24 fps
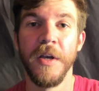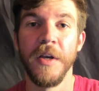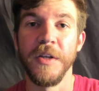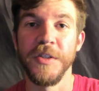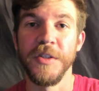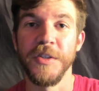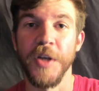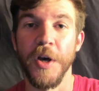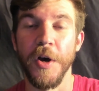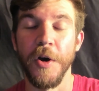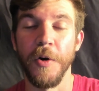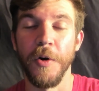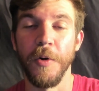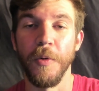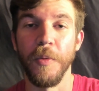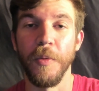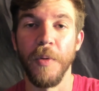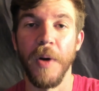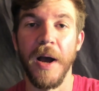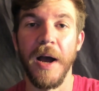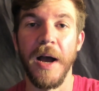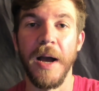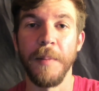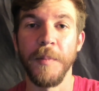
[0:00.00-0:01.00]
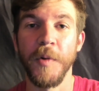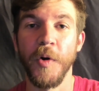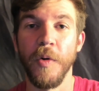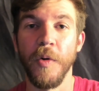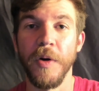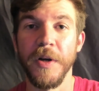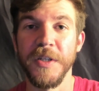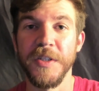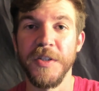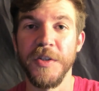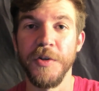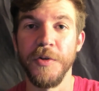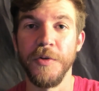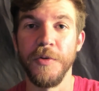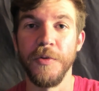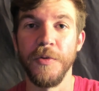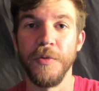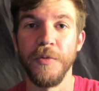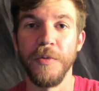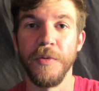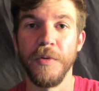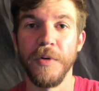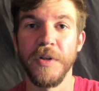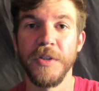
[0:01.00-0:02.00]
So I'm going
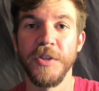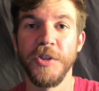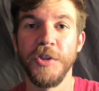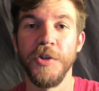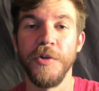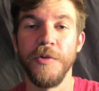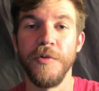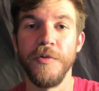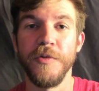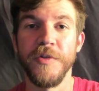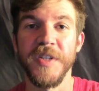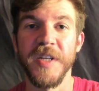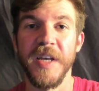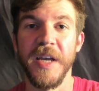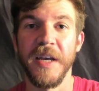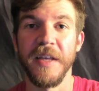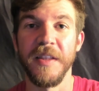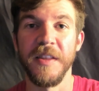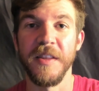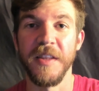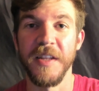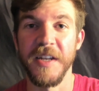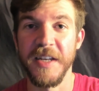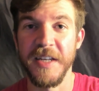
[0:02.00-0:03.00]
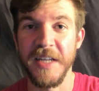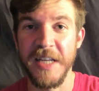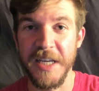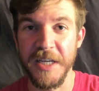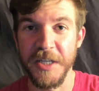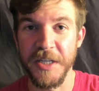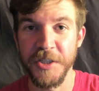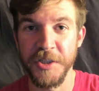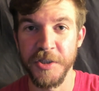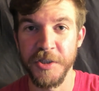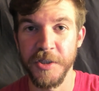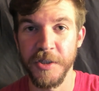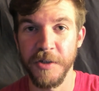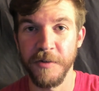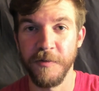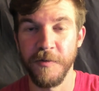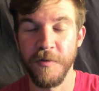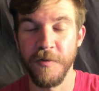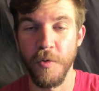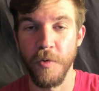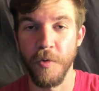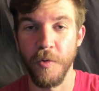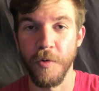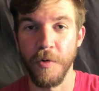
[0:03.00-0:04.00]
to choose the niche
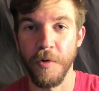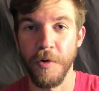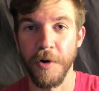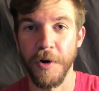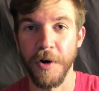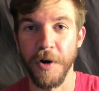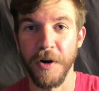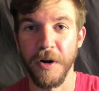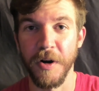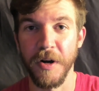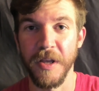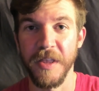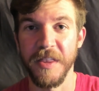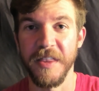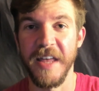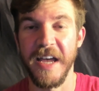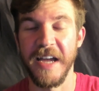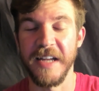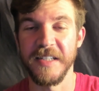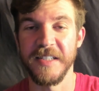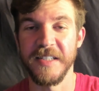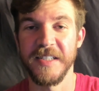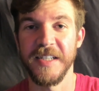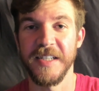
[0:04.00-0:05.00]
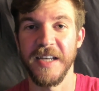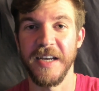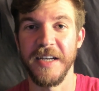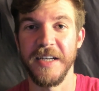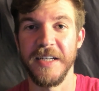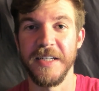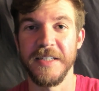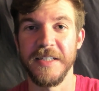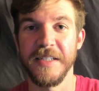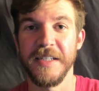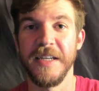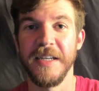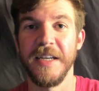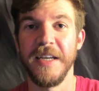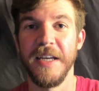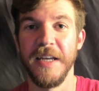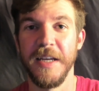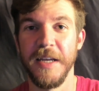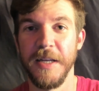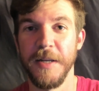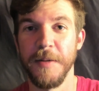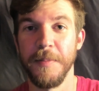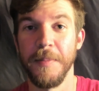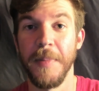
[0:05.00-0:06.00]
for that site
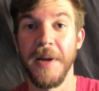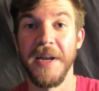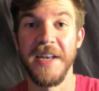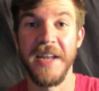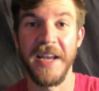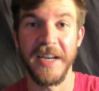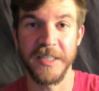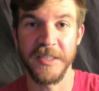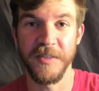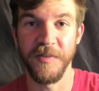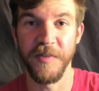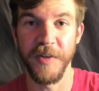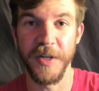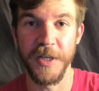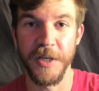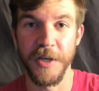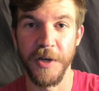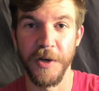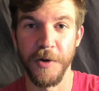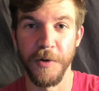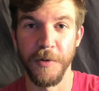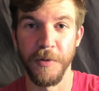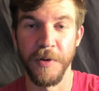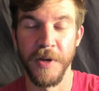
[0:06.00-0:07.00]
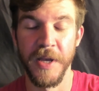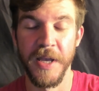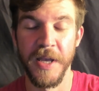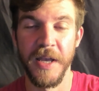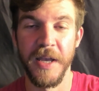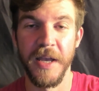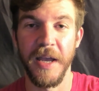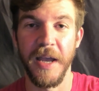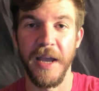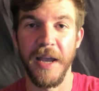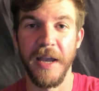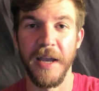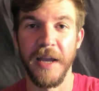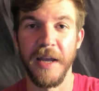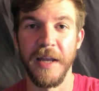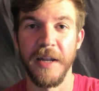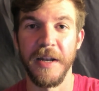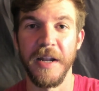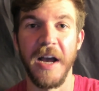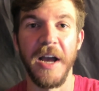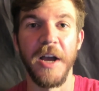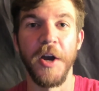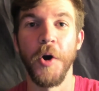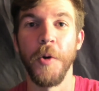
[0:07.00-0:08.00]
in my next video,
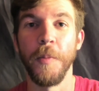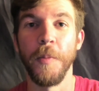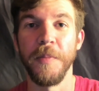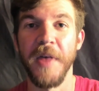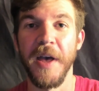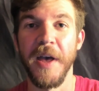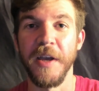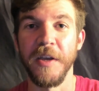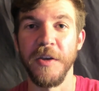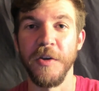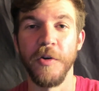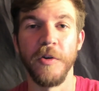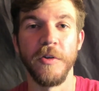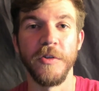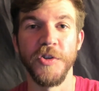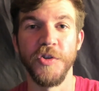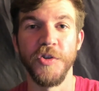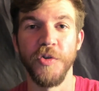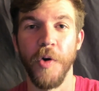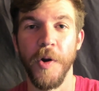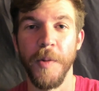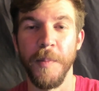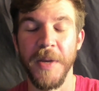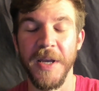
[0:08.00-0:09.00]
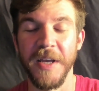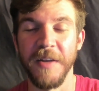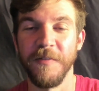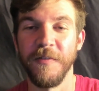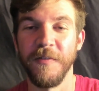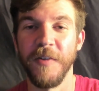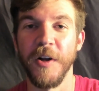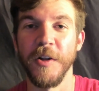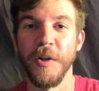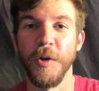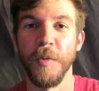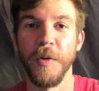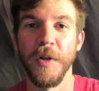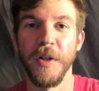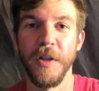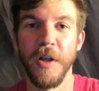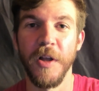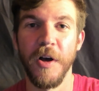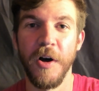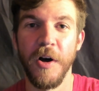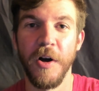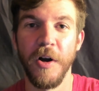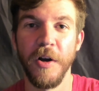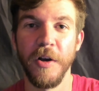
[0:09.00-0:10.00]
and I hope that you'll join me and follow
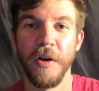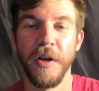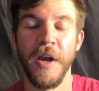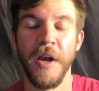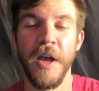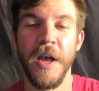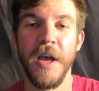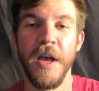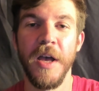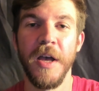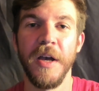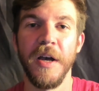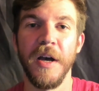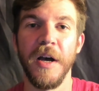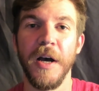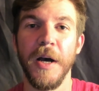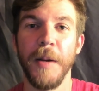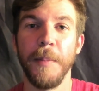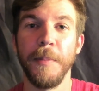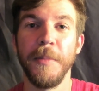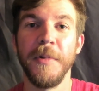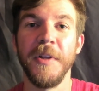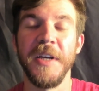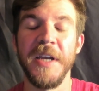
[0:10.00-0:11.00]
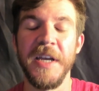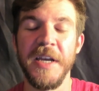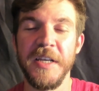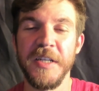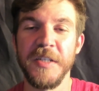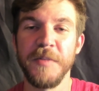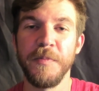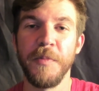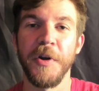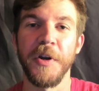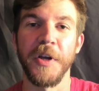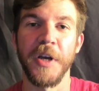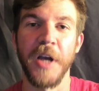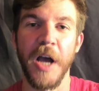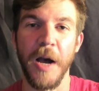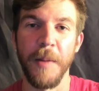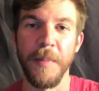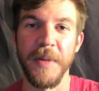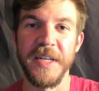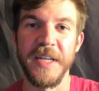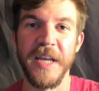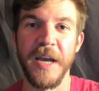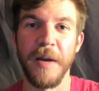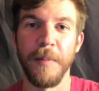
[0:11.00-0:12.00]
along. Please put a
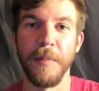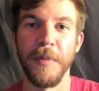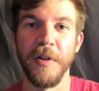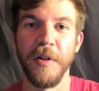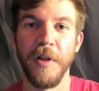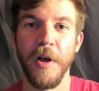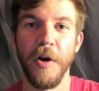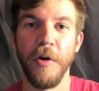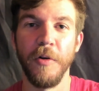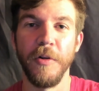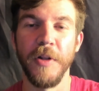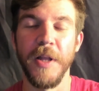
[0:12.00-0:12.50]
comment down below.